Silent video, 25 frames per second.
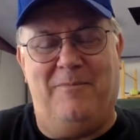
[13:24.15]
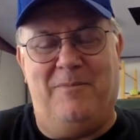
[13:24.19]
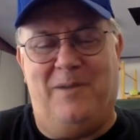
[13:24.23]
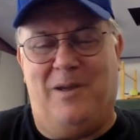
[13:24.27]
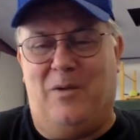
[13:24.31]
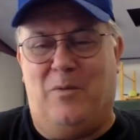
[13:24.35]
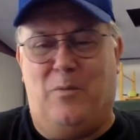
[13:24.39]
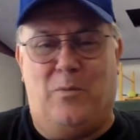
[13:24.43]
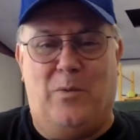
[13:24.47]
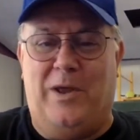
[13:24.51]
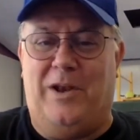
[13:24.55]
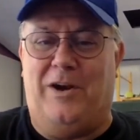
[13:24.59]

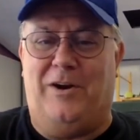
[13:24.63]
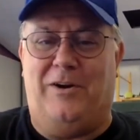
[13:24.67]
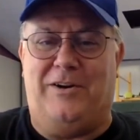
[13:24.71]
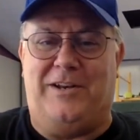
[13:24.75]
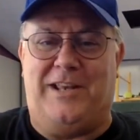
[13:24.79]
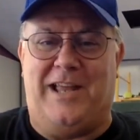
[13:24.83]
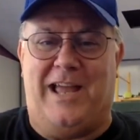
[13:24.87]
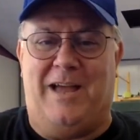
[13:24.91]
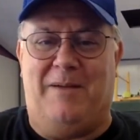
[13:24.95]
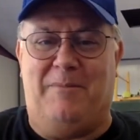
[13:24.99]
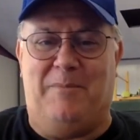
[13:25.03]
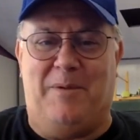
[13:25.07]
a winter
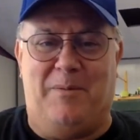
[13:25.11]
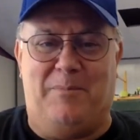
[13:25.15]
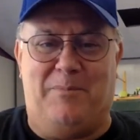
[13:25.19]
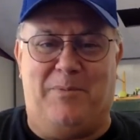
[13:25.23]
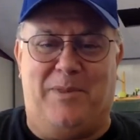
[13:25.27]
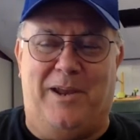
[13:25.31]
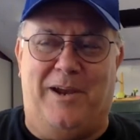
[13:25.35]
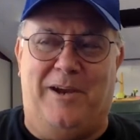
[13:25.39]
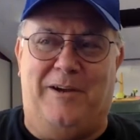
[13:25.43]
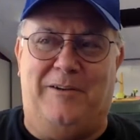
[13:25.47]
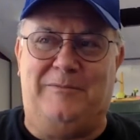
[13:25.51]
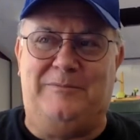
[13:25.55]
time up
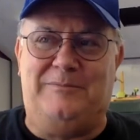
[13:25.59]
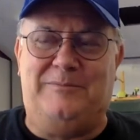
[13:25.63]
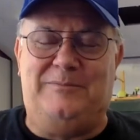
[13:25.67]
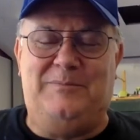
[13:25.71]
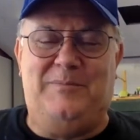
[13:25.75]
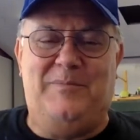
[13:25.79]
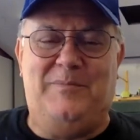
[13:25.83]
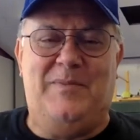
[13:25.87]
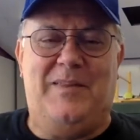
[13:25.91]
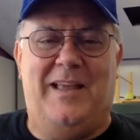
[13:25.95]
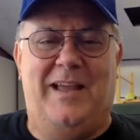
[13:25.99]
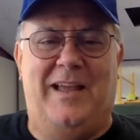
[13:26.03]
there.
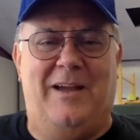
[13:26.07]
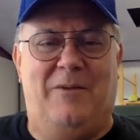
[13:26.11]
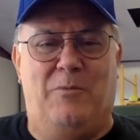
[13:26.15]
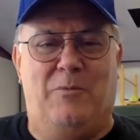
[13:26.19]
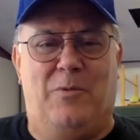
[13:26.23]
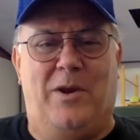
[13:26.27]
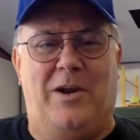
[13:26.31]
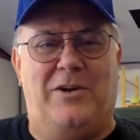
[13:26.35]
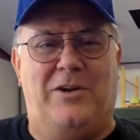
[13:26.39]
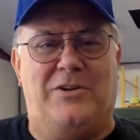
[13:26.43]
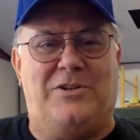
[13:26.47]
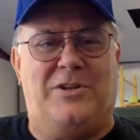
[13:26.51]

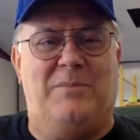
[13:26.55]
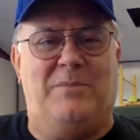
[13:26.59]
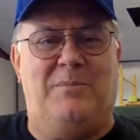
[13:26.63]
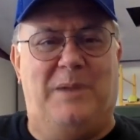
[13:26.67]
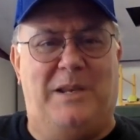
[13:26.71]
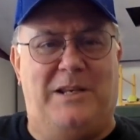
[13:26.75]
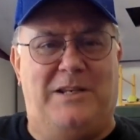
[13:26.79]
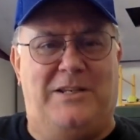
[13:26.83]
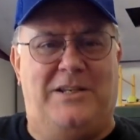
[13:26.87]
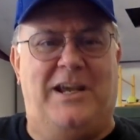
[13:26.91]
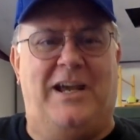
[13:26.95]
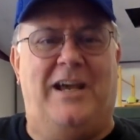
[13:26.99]
Winters can
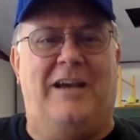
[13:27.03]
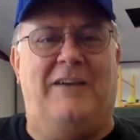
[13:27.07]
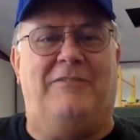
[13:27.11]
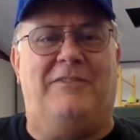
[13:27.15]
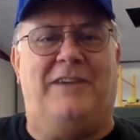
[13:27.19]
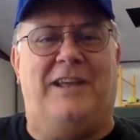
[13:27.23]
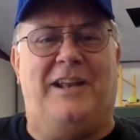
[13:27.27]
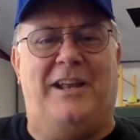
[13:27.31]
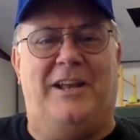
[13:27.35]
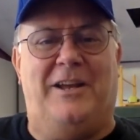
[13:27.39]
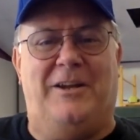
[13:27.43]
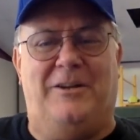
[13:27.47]
be tough,
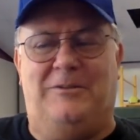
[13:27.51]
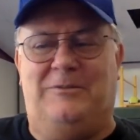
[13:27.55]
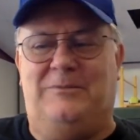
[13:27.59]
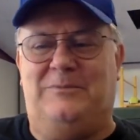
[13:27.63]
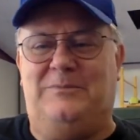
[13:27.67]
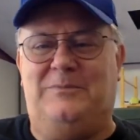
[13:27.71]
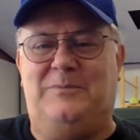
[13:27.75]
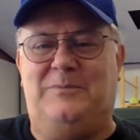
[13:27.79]
I know.